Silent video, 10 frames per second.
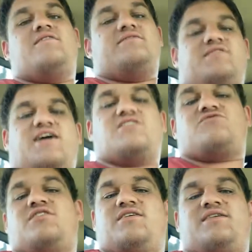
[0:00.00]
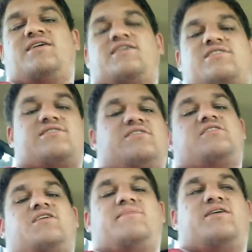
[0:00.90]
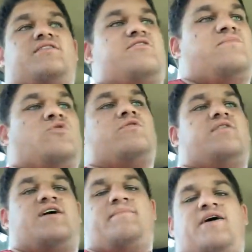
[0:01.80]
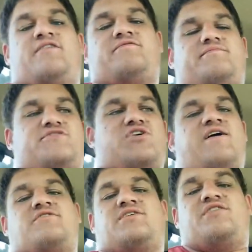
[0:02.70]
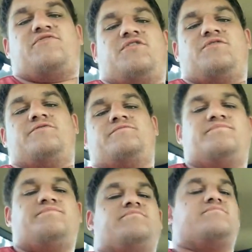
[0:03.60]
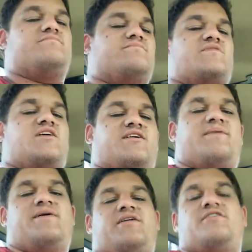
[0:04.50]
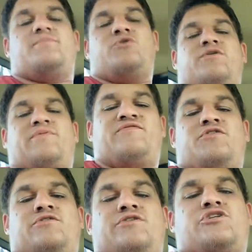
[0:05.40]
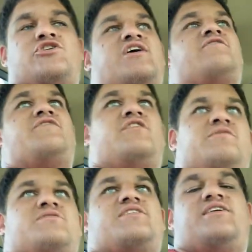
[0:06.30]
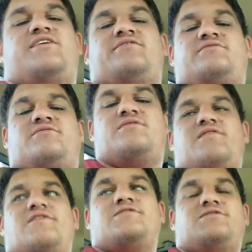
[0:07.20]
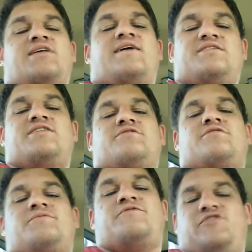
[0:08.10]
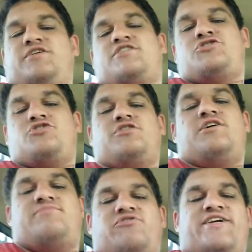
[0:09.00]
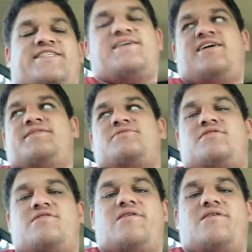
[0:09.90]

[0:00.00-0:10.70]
That's really nice because I can come out here in the morning. I'm out of tractors out of fuel, and come out here in the morning, put fuel in the tractor, fill up with seed. That tender will fill this drill up 3 times,